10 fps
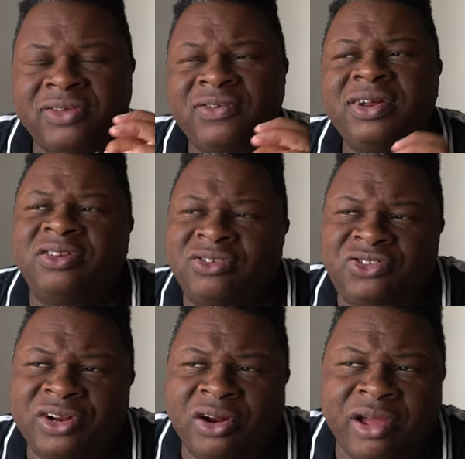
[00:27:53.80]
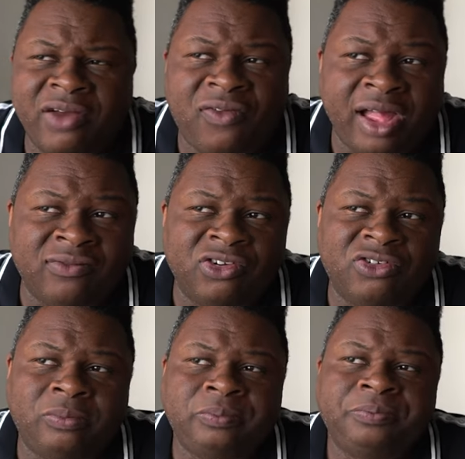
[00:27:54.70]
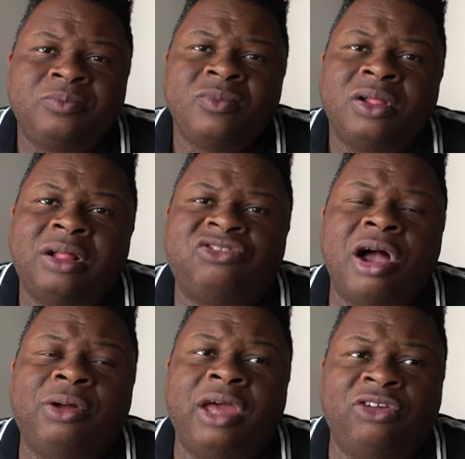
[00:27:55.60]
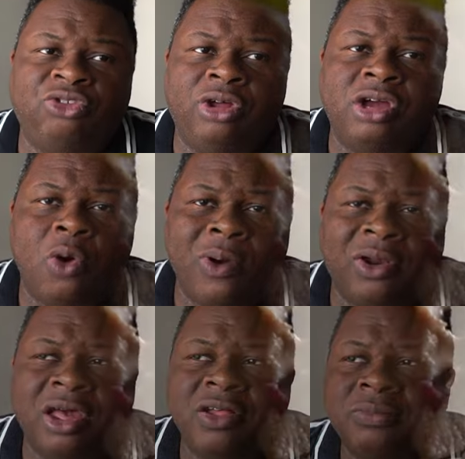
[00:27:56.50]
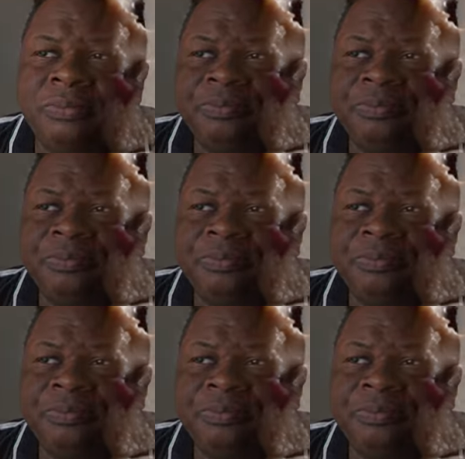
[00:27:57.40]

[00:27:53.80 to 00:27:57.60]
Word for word: very interesting array of flavors. Chocolate and hazelnut go well together.